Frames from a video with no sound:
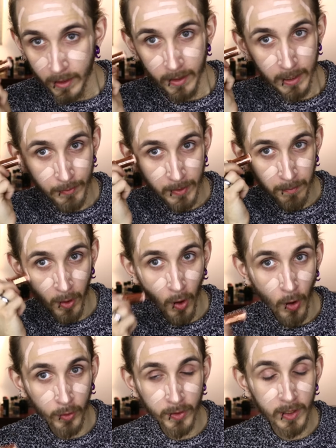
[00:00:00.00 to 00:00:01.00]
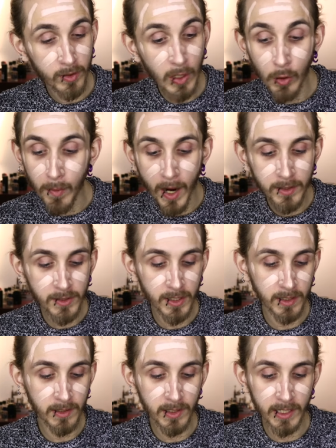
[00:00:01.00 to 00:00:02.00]
And that we party too much
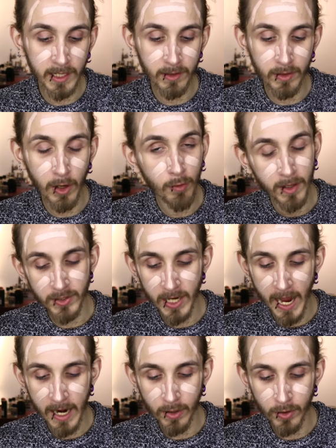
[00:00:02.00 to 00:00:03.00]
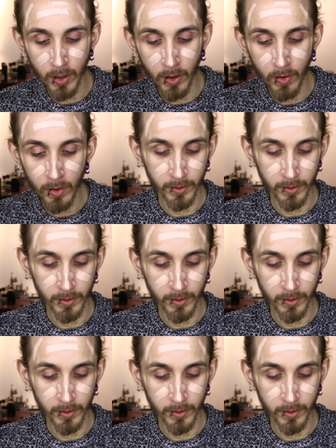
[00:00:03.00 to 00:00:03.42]
and drink too much alcohol,